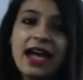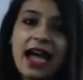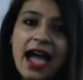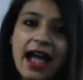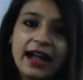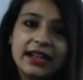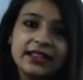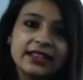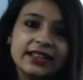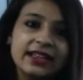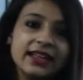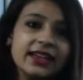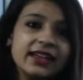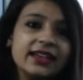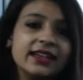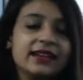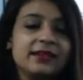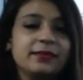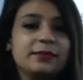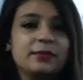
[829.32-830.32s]
and
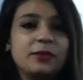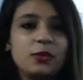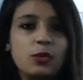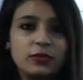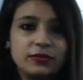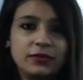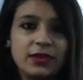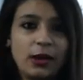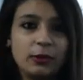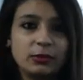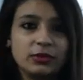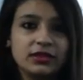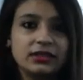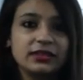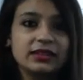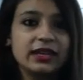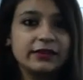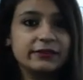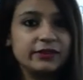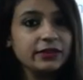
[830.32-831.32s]
they moved
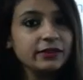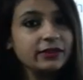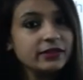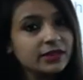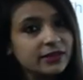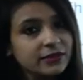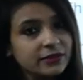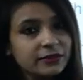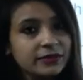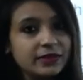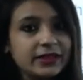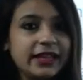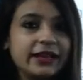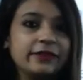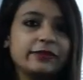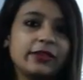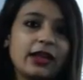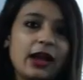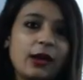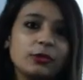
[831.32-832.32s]
out. They were
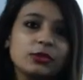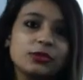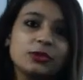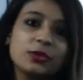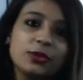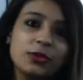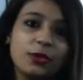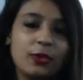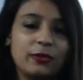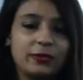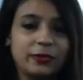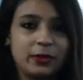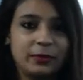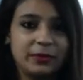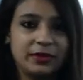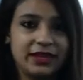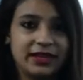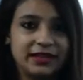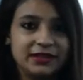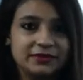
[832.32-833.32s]
left out to go
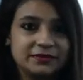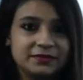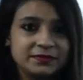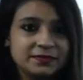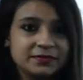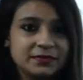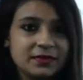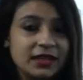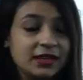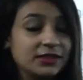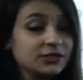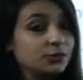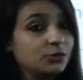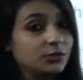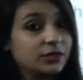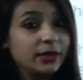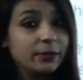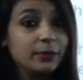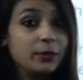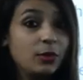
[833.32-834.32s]
from there. So
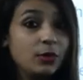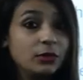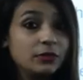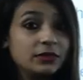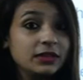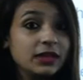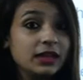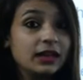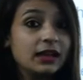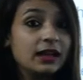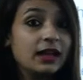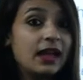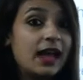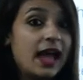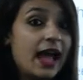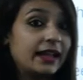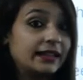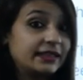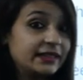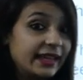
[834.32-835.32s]
they moved,
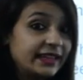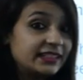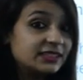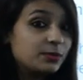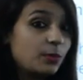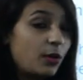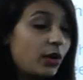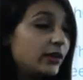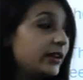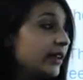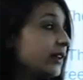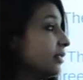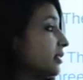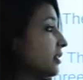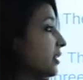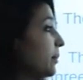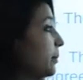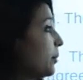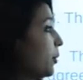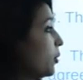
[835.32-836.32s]
and next morning
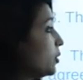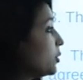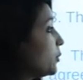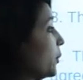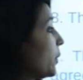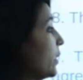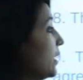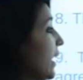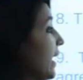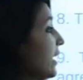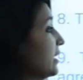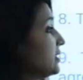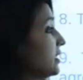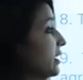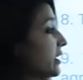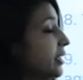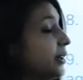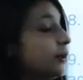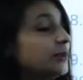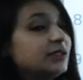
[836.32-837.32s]
they both were
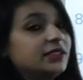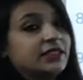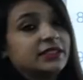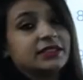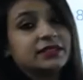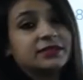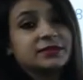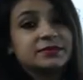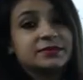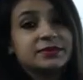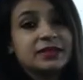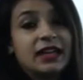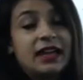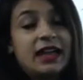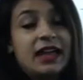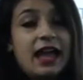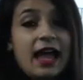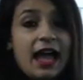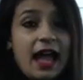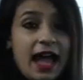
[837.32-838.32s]
executed
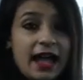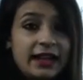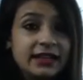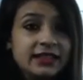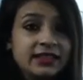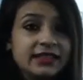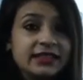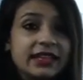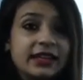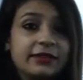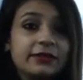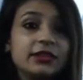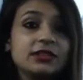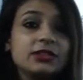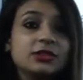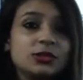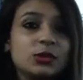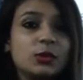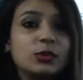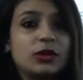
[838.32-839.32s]
and they were
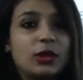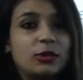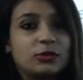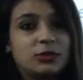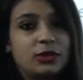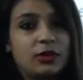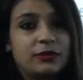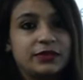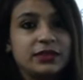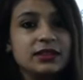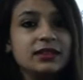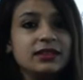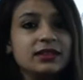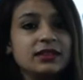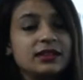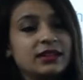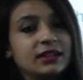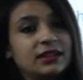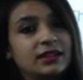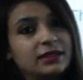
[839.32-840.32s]
thrown out of the
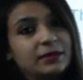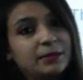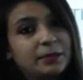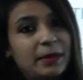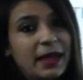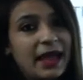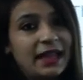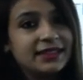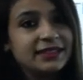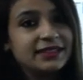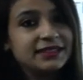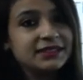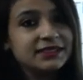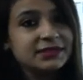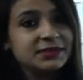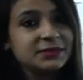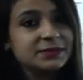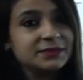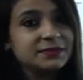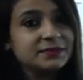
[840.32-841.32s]

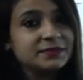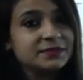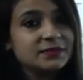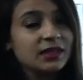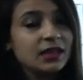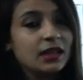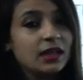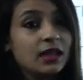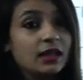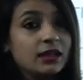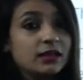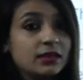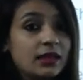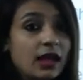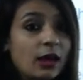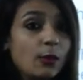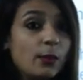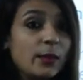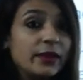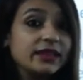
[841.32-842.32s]
palace.
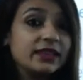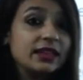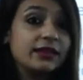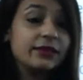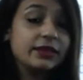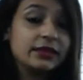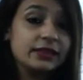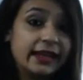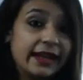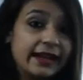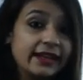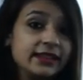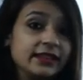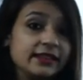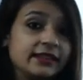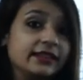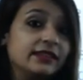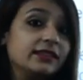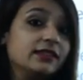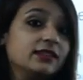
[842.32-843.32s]
Now when they were
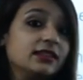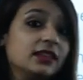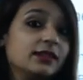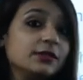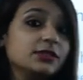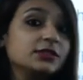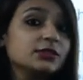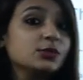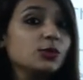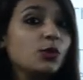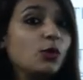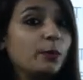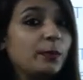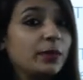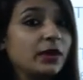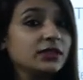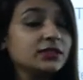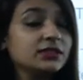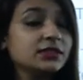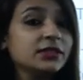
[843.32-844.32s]
dead, there was no
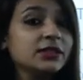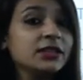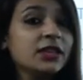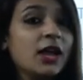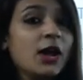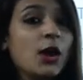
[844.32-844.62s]
person